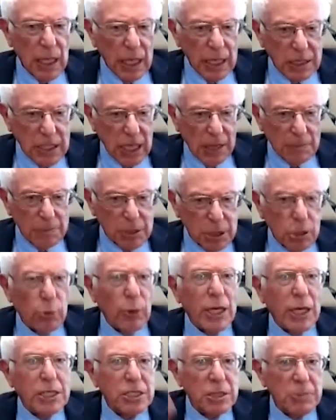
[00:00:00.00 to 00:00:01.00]
examples. You
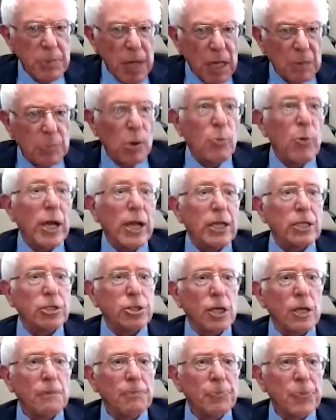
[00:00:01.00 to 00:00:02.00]
raise the minimum
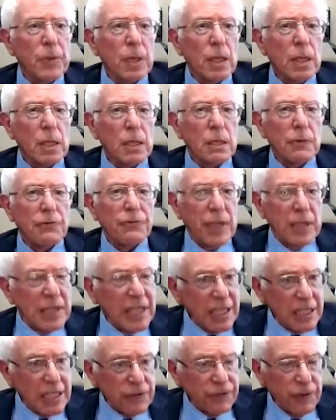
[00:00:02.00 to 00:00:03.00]
wage at
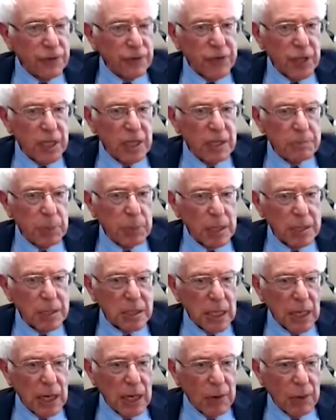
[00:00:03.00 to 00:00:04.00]
least 15 bucks
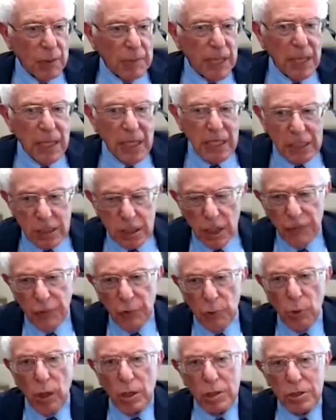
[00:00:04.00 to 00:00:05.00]
an hour and make it easier
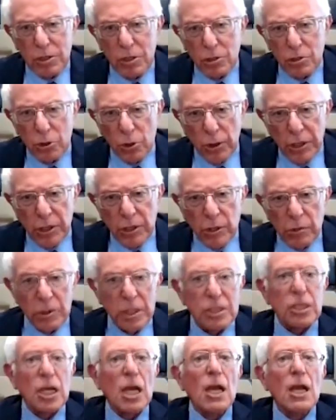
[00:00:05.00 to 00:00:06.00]
for workers to join
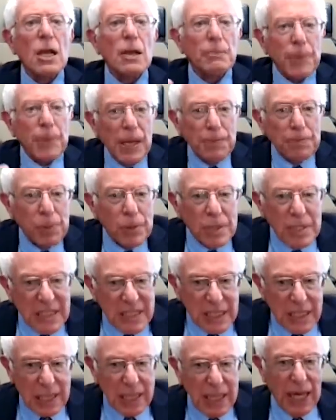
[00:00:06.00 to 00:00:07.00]
unions. People
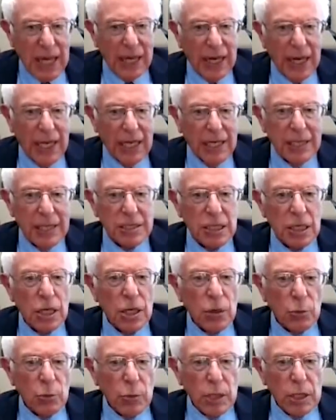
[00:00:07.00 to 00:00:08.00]
see that as
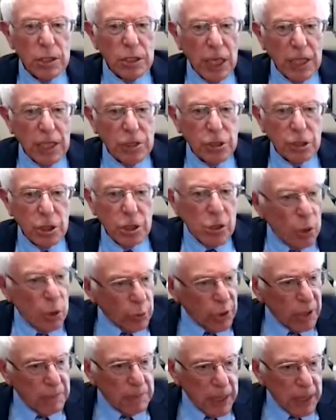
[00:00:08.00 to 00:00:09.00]
real change. Can you know
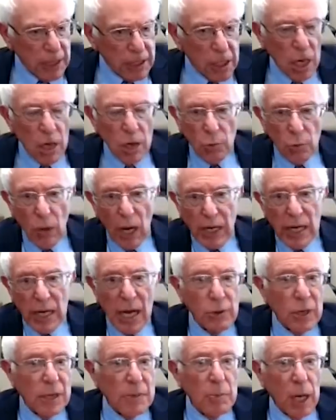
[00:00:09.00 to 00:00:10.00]
what it means right
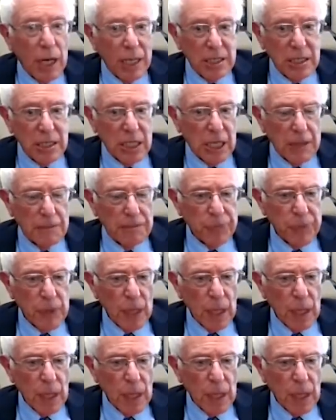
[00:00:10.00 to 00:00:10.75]
now in my state,